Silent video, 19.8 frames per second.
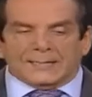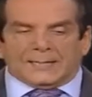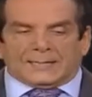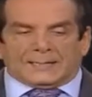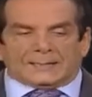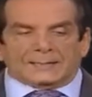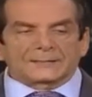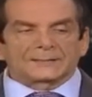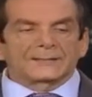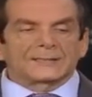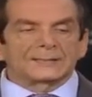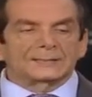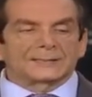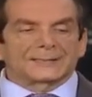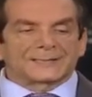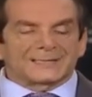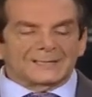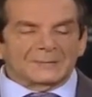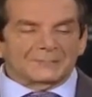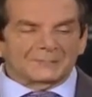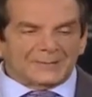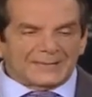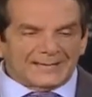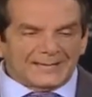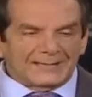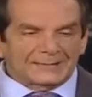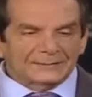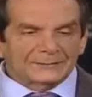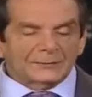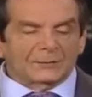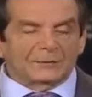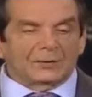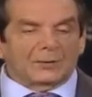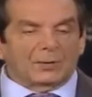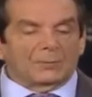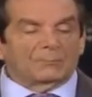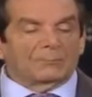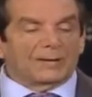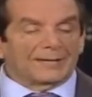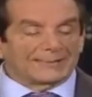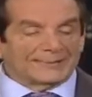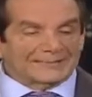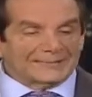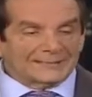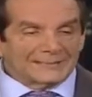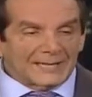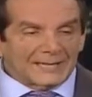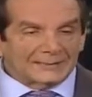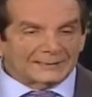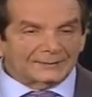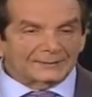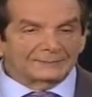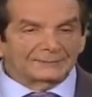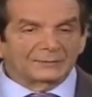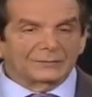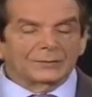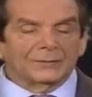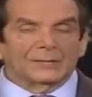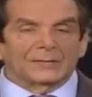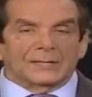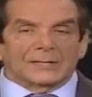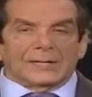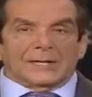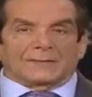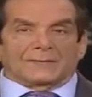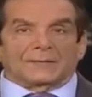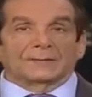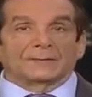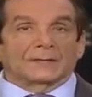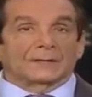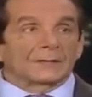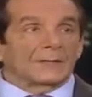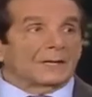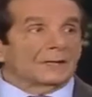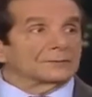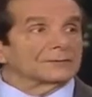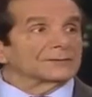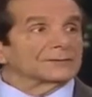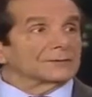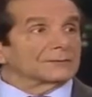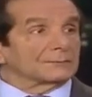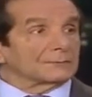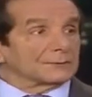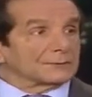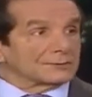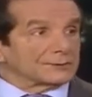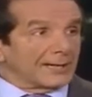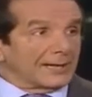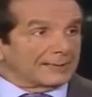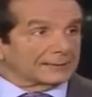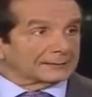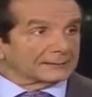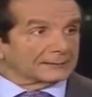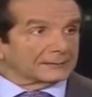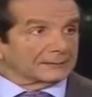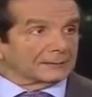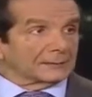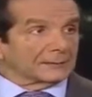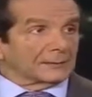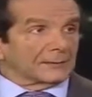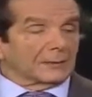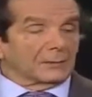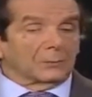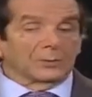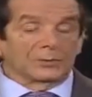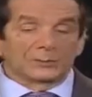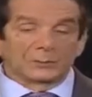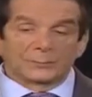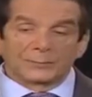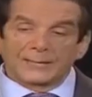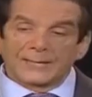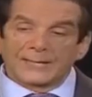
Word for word: he essentially he passed a law by executive order that the Congress had rejected, wouldn't